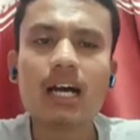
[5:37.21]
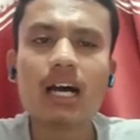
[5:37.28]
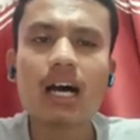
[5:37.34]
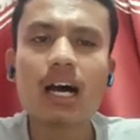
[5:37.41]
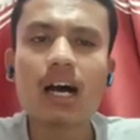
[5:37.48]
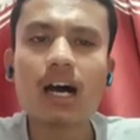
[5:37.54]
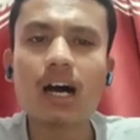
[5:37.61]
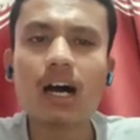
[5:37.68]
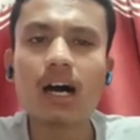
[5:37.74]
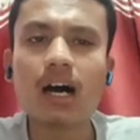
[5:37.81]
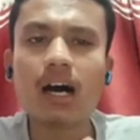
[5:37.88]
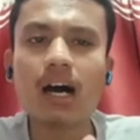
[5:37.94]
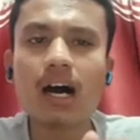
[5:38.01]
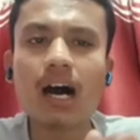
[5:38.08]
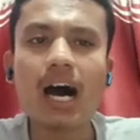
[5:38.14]

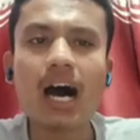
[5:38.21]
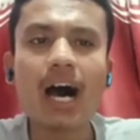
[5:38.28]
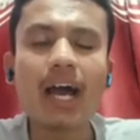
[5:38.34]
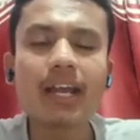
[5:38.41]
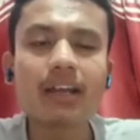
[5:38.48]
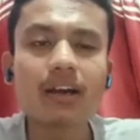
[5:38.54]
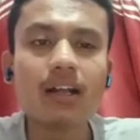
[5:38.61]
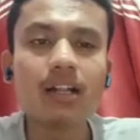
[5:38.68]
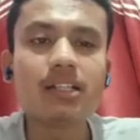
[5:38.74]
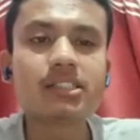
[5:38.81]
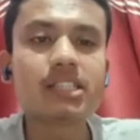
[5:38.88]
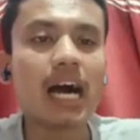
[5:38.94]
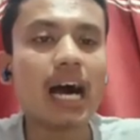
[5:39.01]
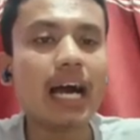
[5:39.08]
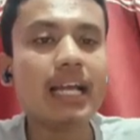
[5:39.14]

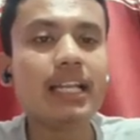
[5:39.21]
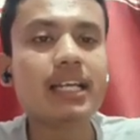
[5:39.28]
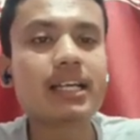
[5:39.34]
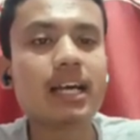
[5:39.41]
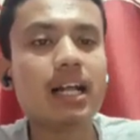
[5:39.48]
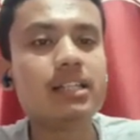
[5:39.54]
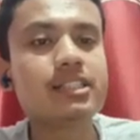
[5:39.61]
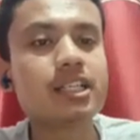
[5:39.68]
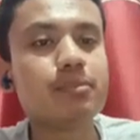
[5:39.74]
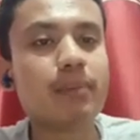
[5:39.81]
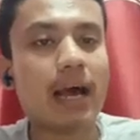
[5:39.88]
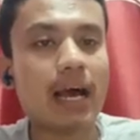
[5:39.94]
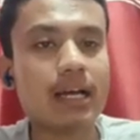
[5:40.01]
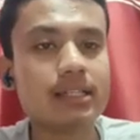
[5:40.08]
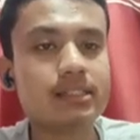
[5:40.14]
highly cultured
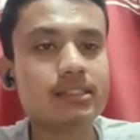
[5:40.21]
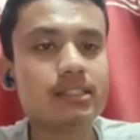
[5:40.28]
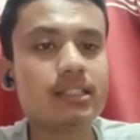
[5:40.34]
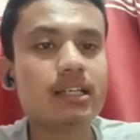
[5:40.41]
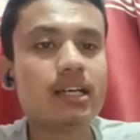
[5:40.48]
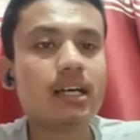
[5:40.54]
man